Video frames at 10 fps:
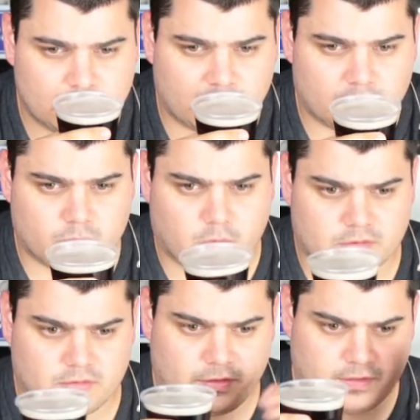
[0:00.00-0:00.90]
I don't
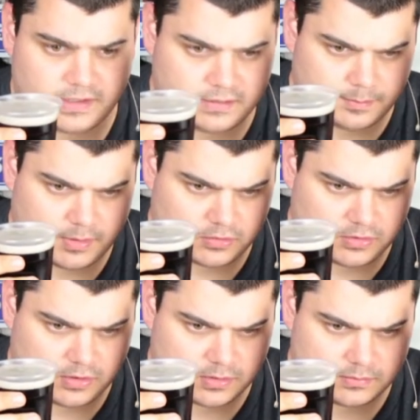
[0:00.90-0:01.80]
want to think about
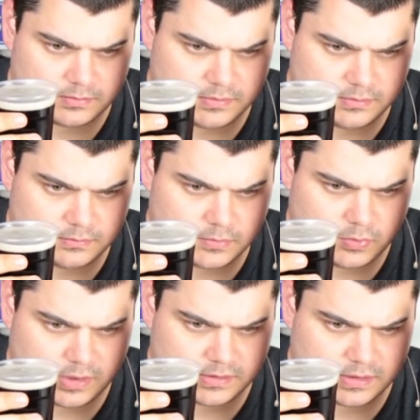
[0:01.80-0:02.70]
her
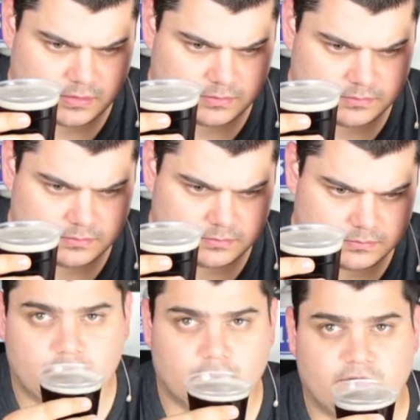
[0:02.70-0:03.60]
right now.
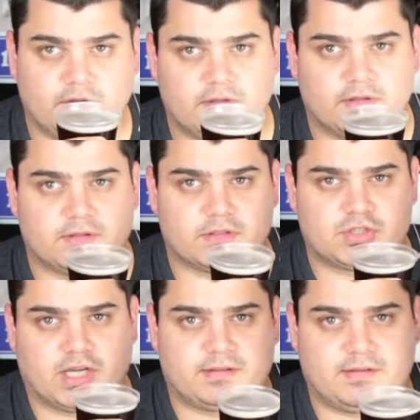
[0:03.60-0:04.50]
You see it in the
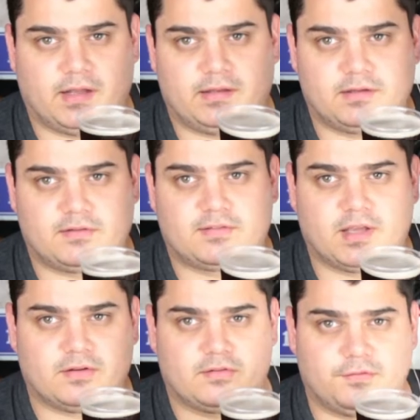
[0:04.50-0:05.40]
Jack Daniel's
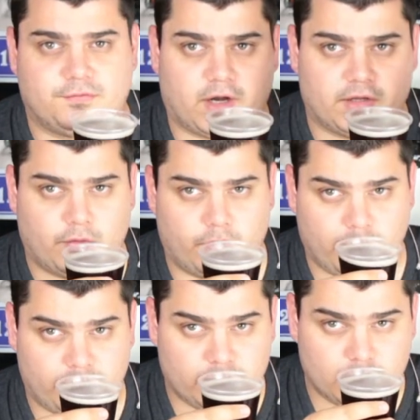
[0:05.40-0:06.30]
Tennessee Fire
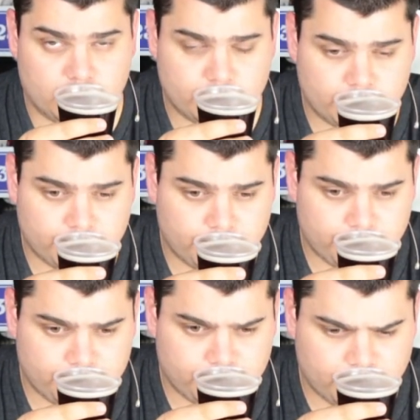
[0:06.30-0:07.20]
review,
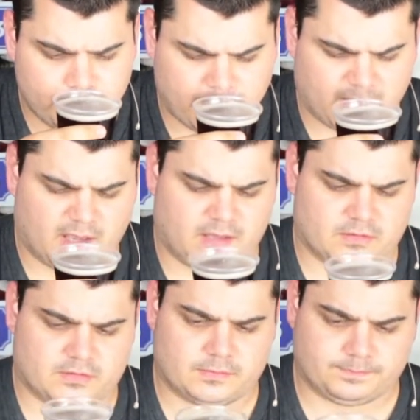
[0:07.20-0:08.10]

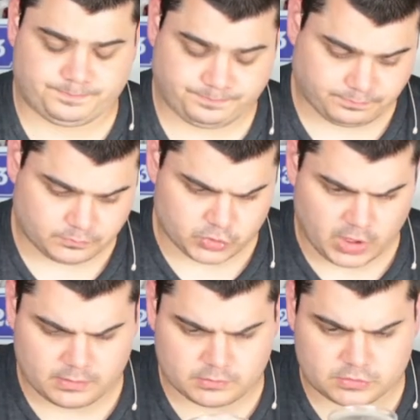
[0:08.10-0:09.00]
and
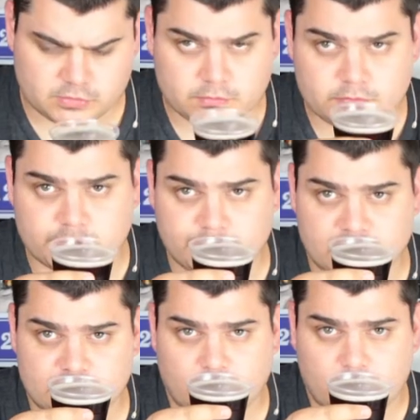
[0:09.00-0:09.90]
yeah, it
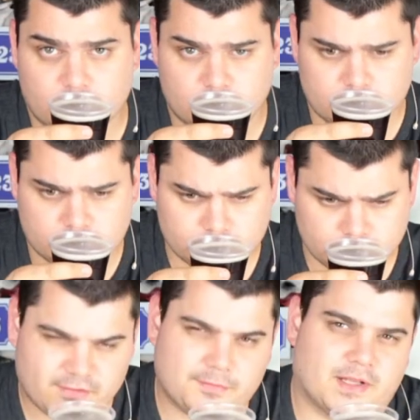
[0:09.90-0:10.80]
smells very good.
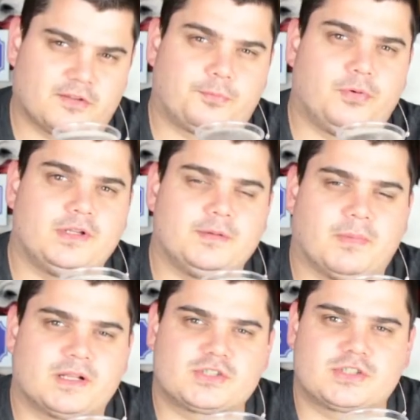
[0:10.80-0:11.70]
Smells pretty
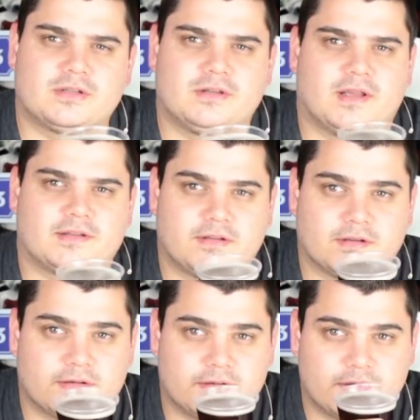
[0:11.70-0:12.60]
much like
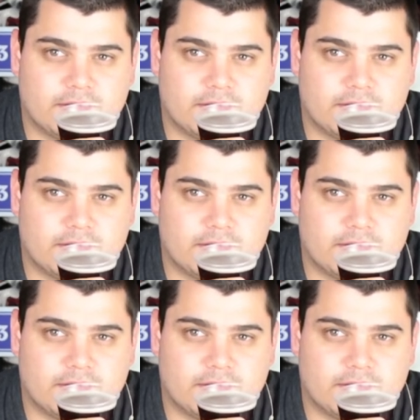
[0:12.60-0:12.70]
the